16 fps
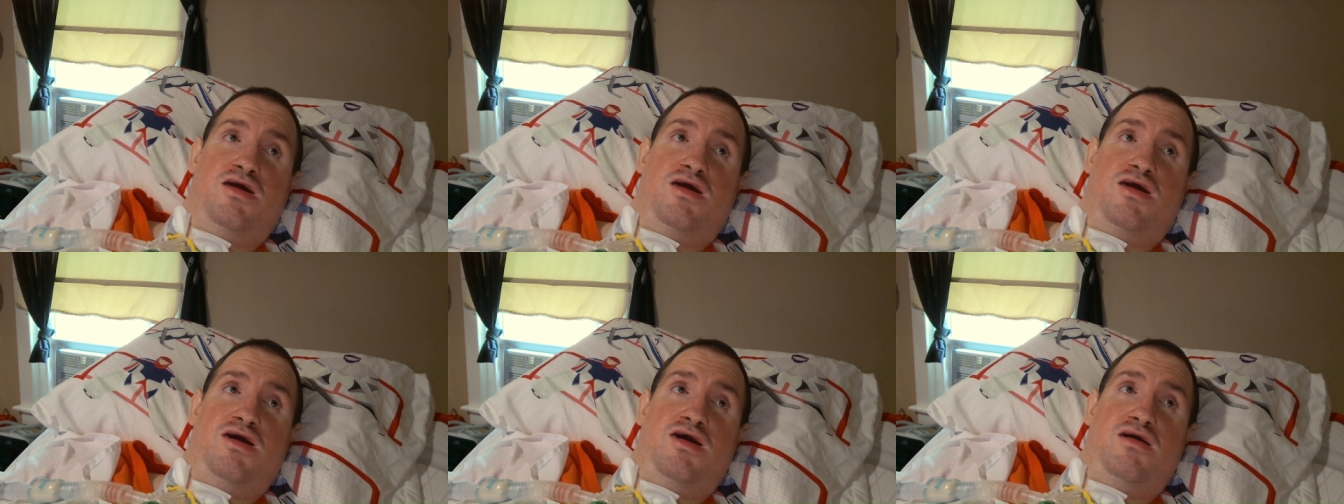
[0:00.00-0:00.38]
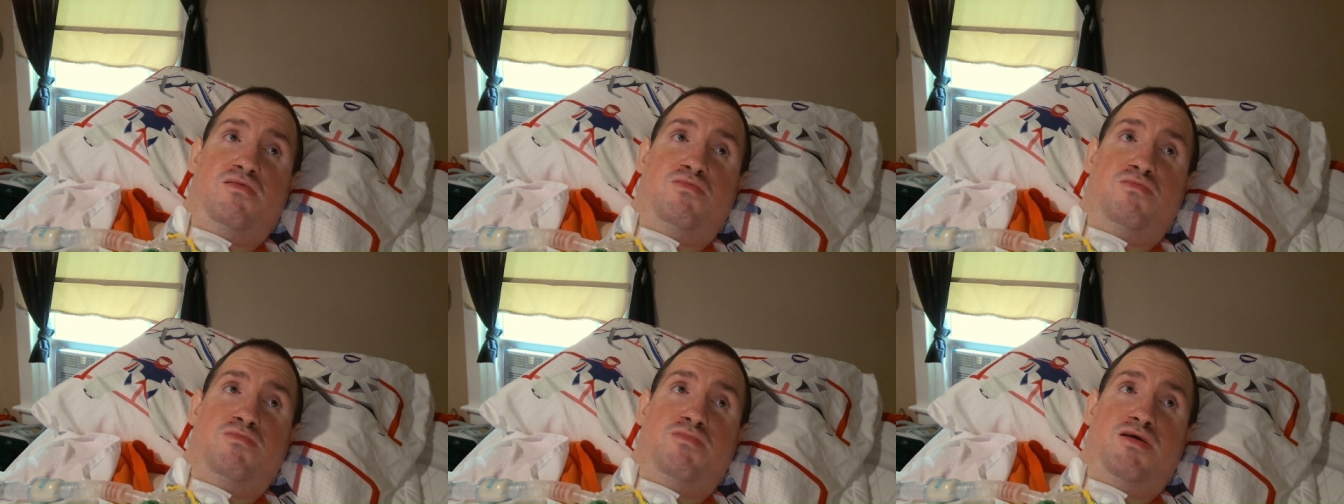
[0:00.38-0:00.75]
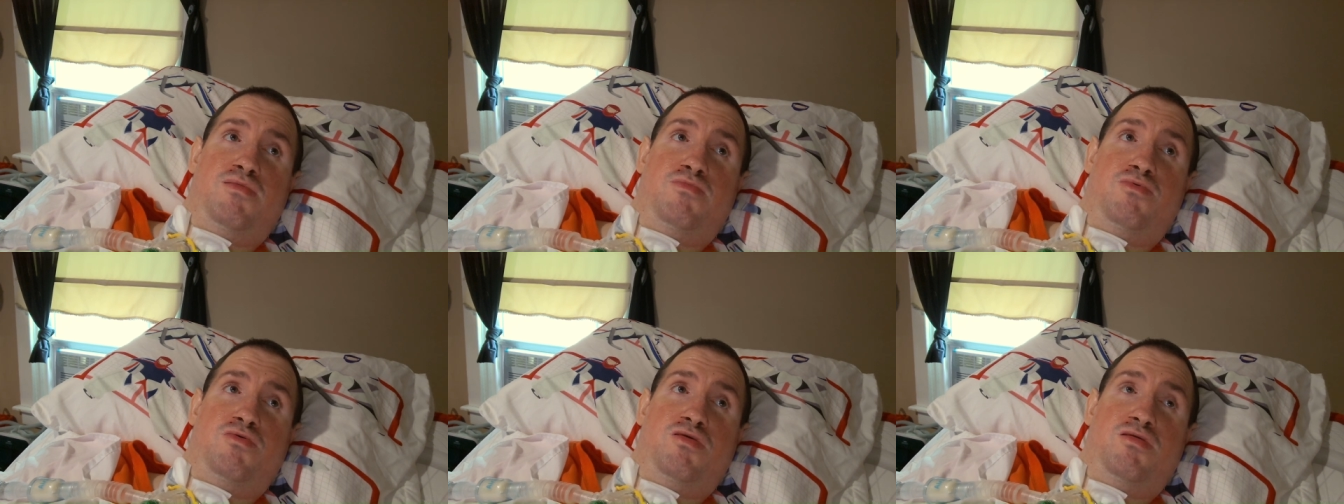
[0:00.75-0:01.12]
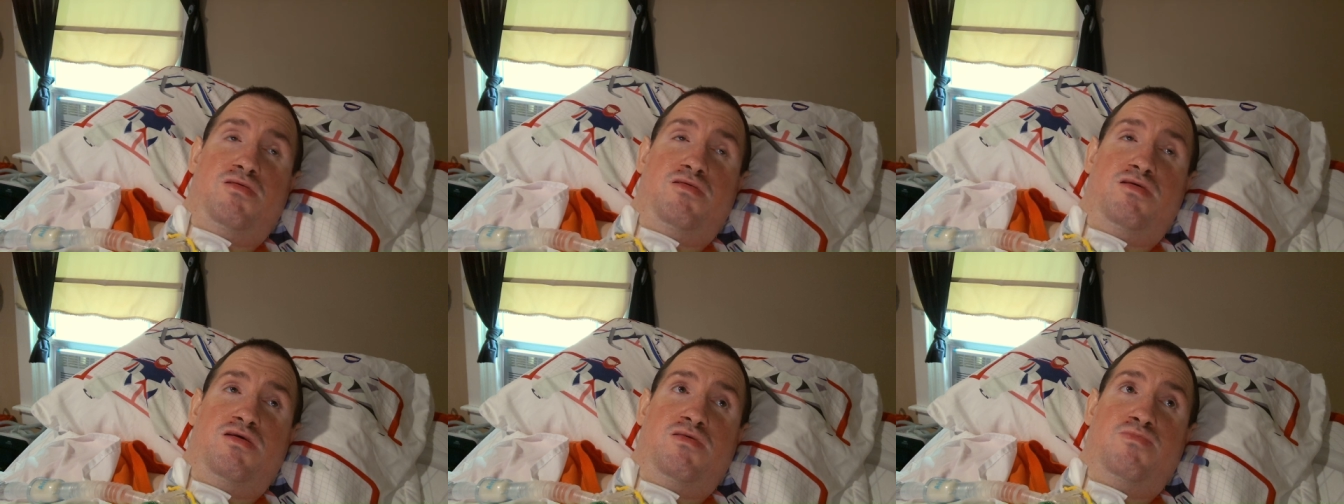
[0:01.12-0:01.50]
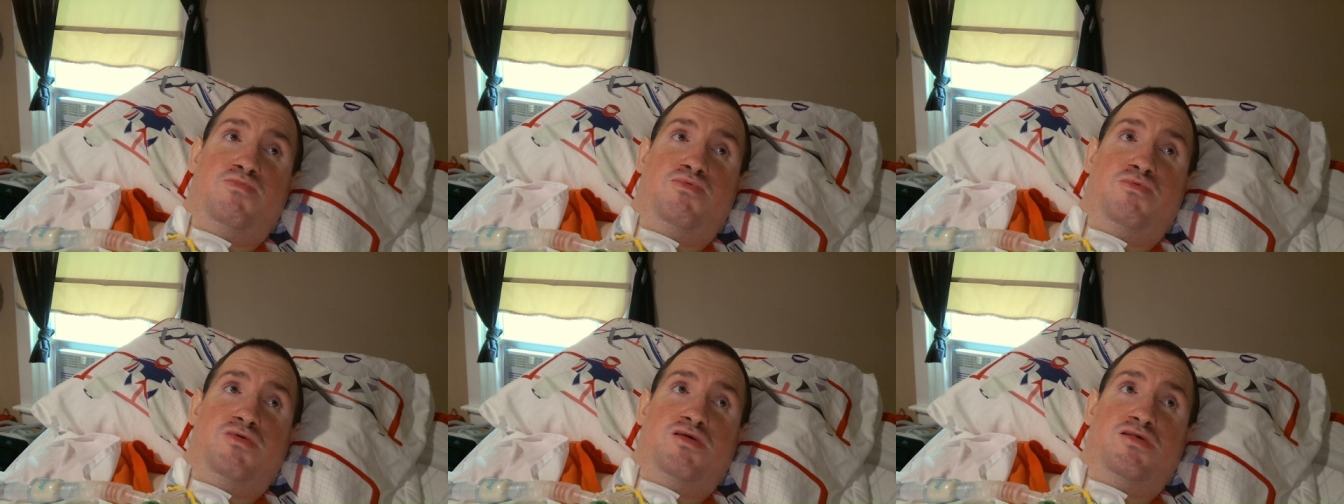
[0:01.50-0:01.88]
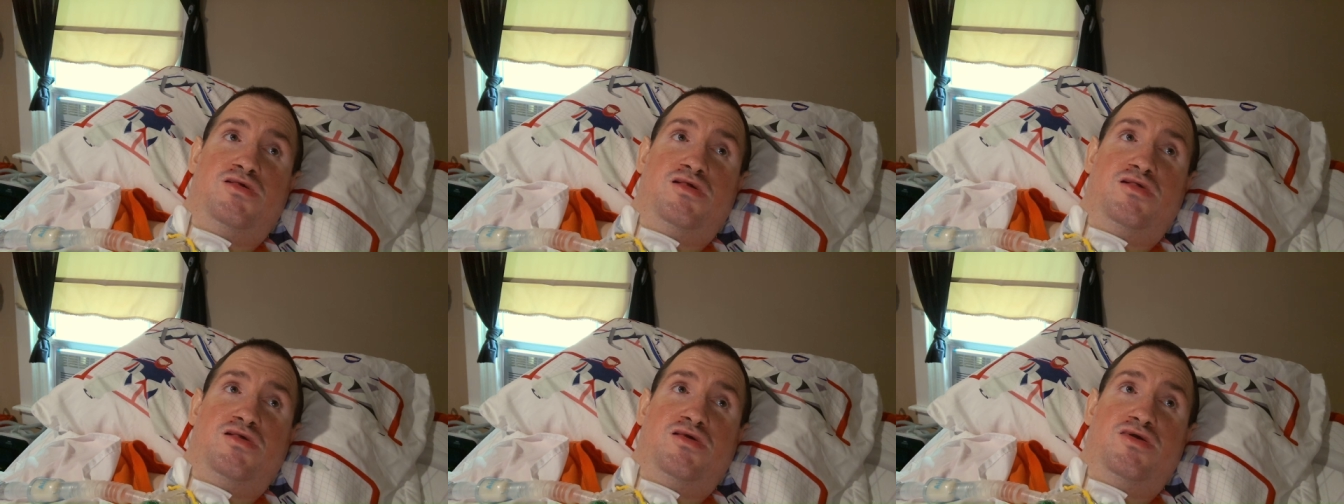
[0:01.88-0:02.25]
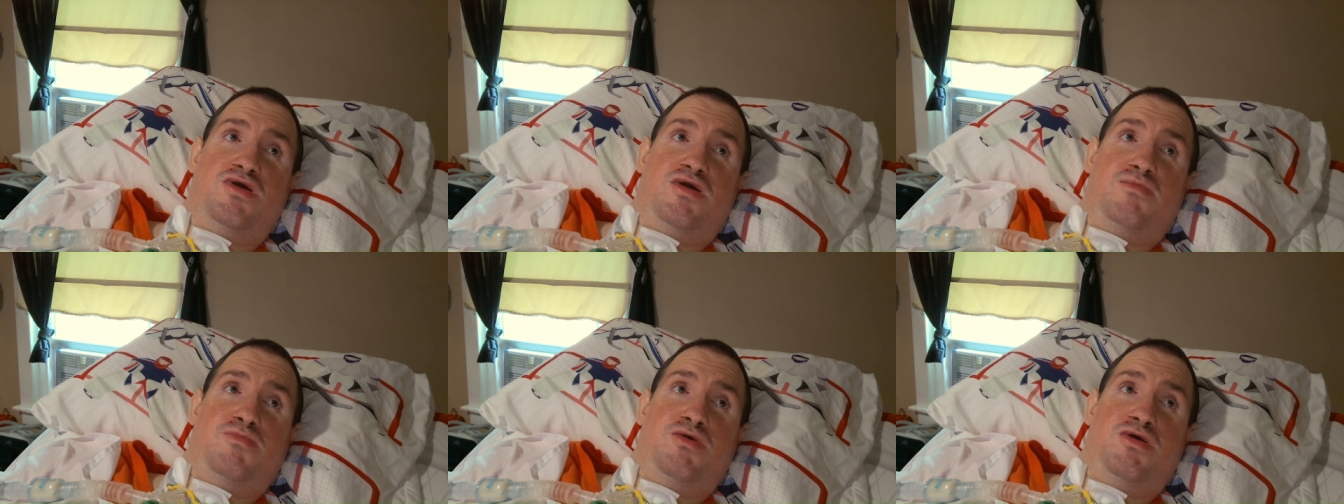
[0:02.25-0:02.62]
I remember in a preseason game